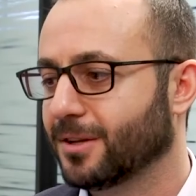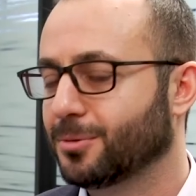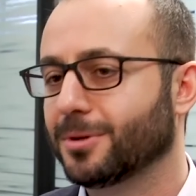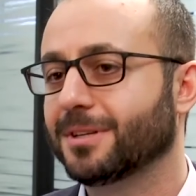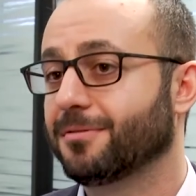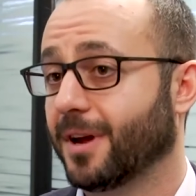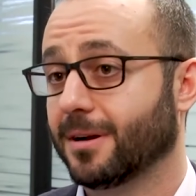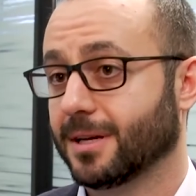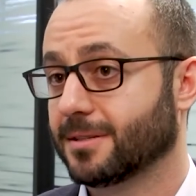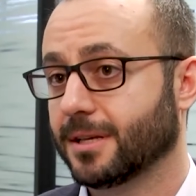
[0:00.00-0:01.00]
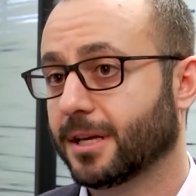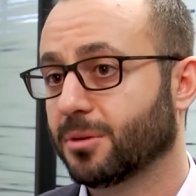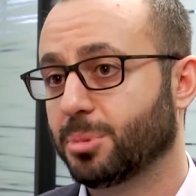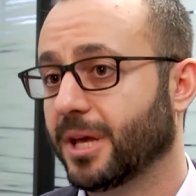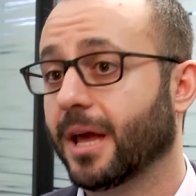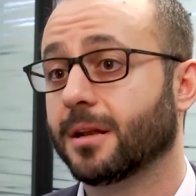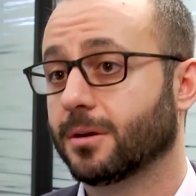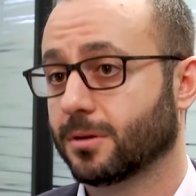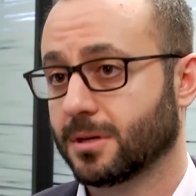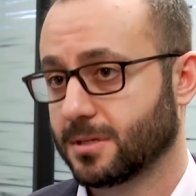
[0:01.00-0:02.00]
it, really varies. It could be
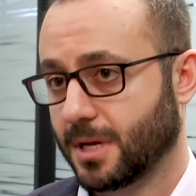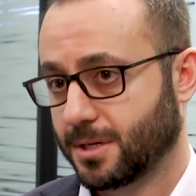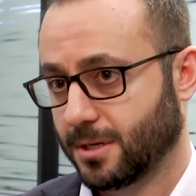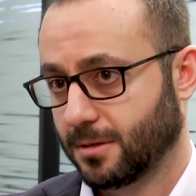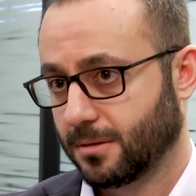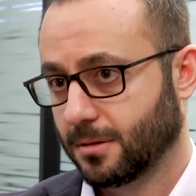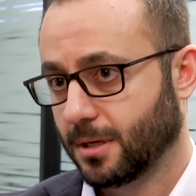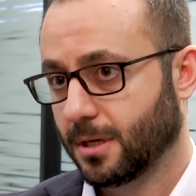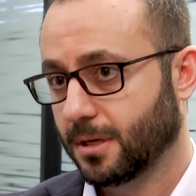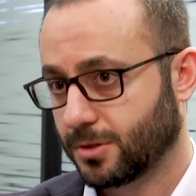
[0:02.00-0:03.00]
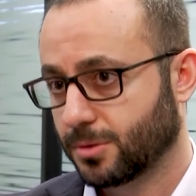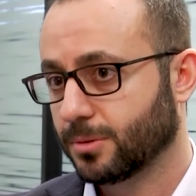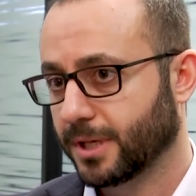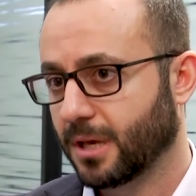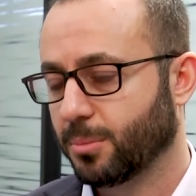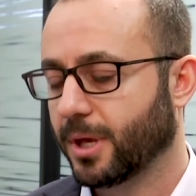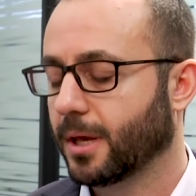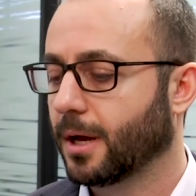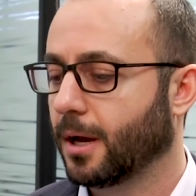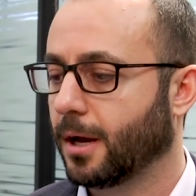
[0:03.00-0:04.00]
any organization. Okay. It, it, truly can
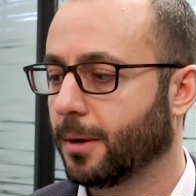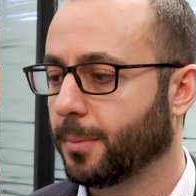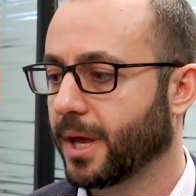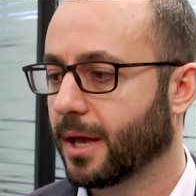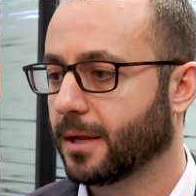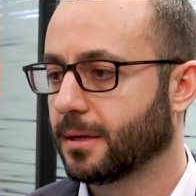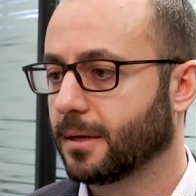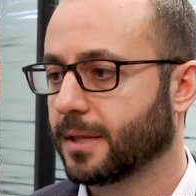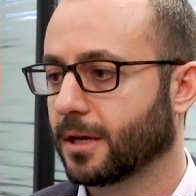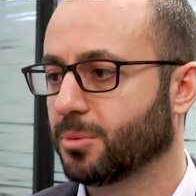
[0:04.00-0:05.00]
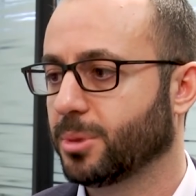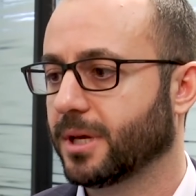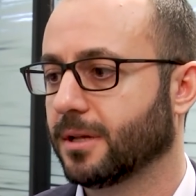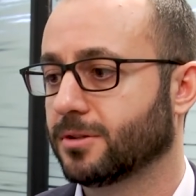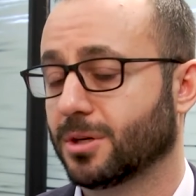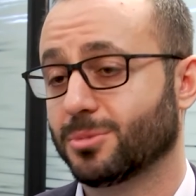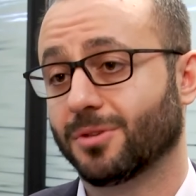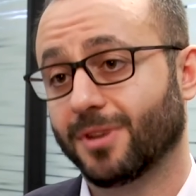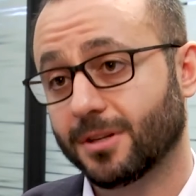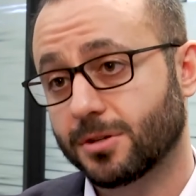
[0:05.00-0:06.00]
be, um, and that could be in terms
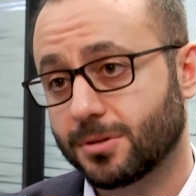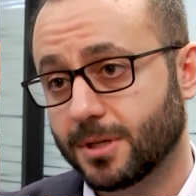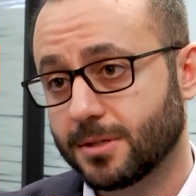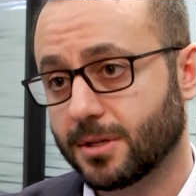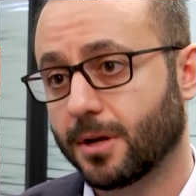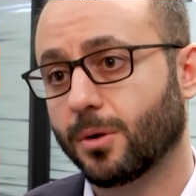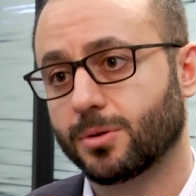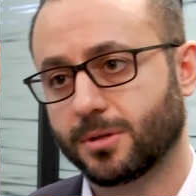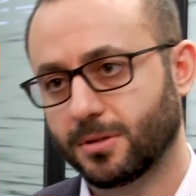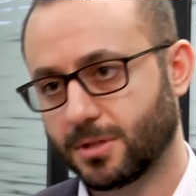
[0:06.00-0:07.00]
of industries and also